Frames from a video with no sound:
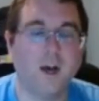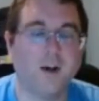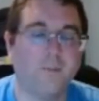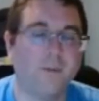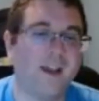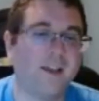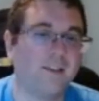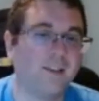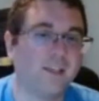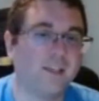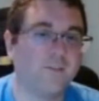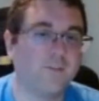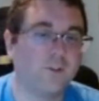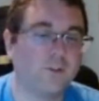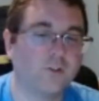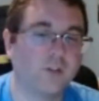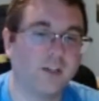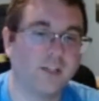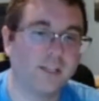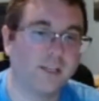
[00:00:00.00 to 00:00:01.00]
I think if you're
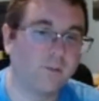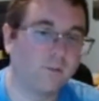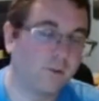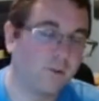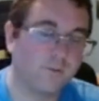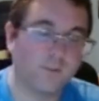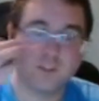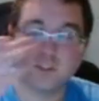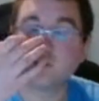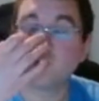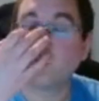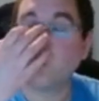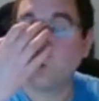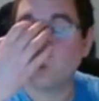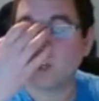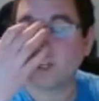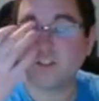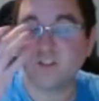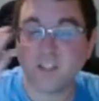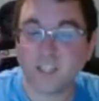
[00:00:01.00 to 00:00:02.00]
trying to get rid of these
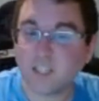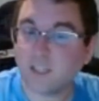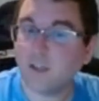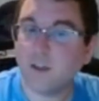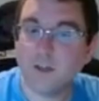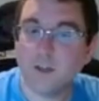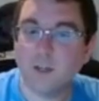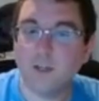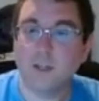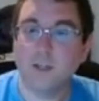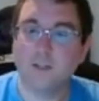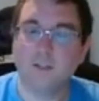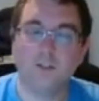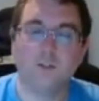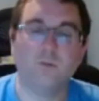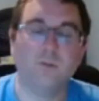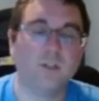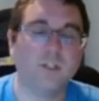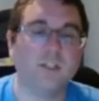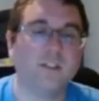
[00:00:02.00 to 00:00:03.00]
quickly,
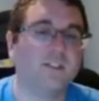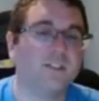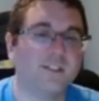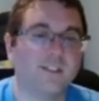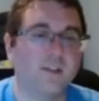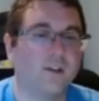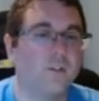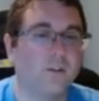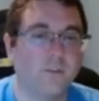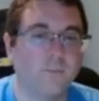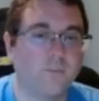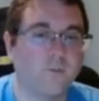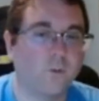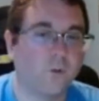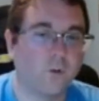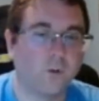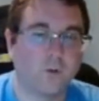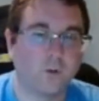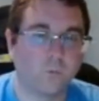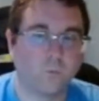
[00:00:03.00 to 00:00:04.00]
you would need to sell them
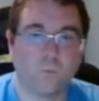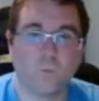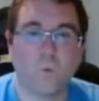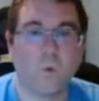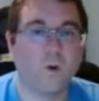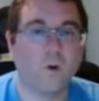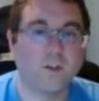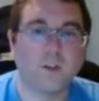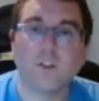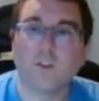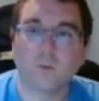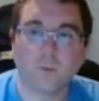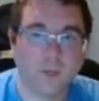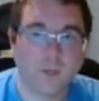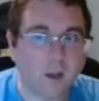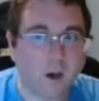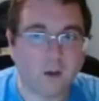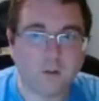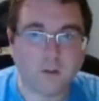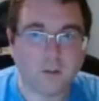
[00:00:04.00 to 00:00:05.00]
for $1 to
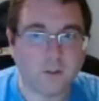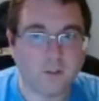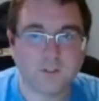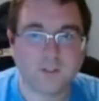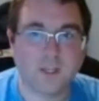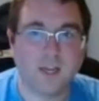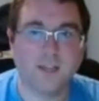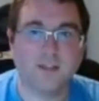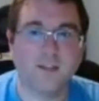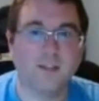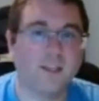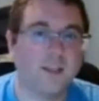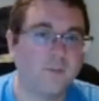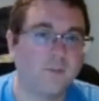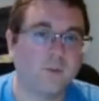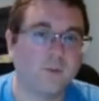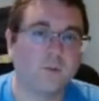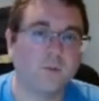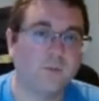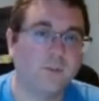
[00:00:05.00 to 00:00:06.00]
$3. I think if
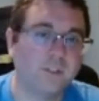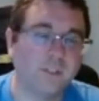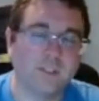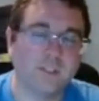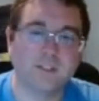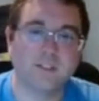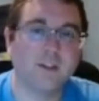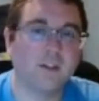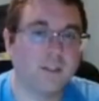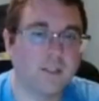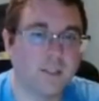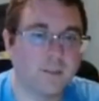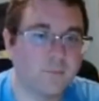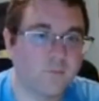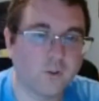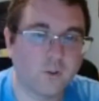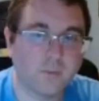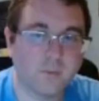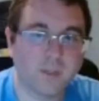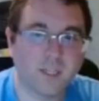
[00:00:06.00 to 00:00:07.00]
you were willing to sit on them
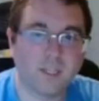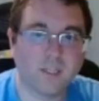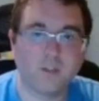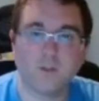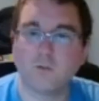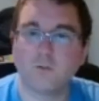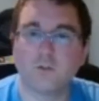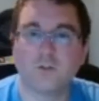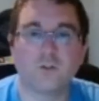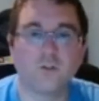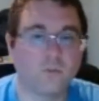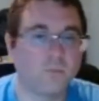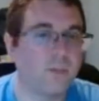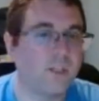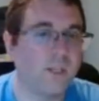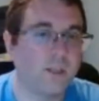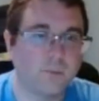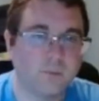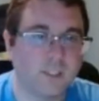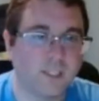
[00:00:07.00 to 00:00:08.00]
for a bit, you should
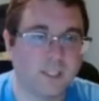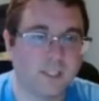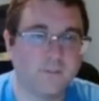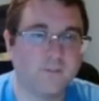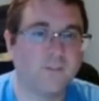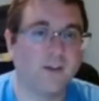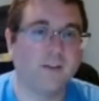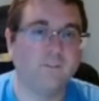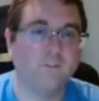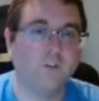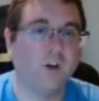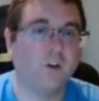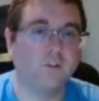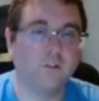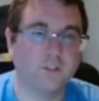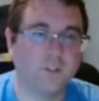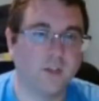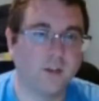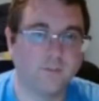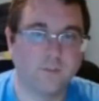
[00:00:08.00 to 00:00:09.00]
be able to get
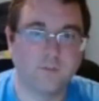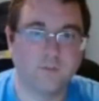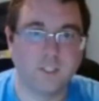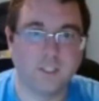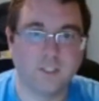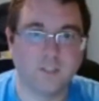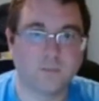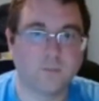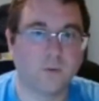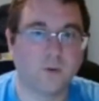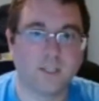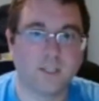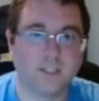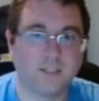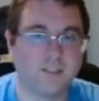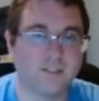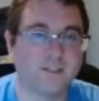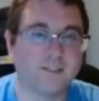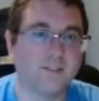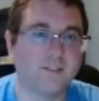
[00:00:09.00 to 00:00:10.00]
$5 off of these pretty
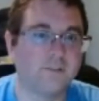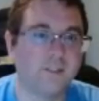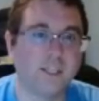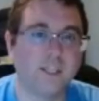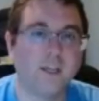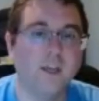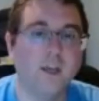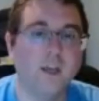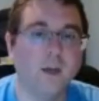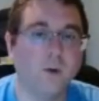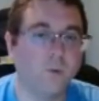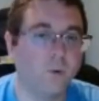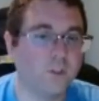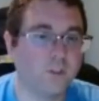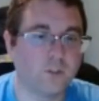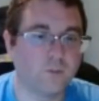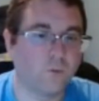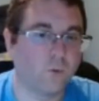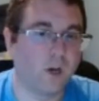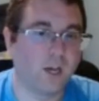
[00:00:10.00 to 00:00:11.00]
consistently, which
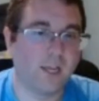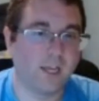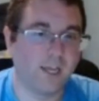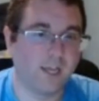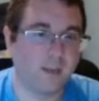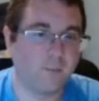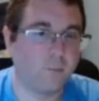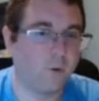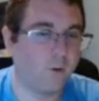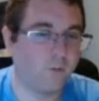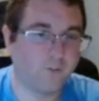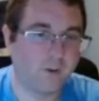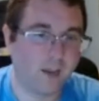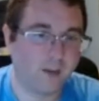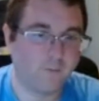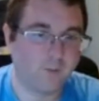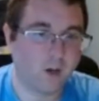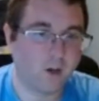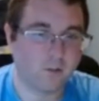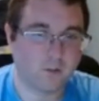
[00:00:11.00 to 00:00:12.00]
is why I put
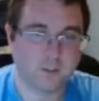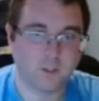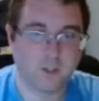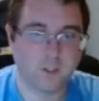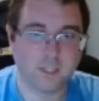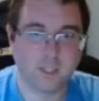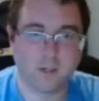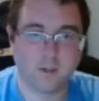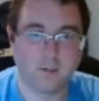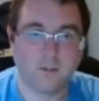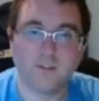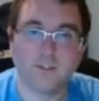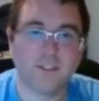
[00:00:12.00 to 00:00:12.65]
$5 on here.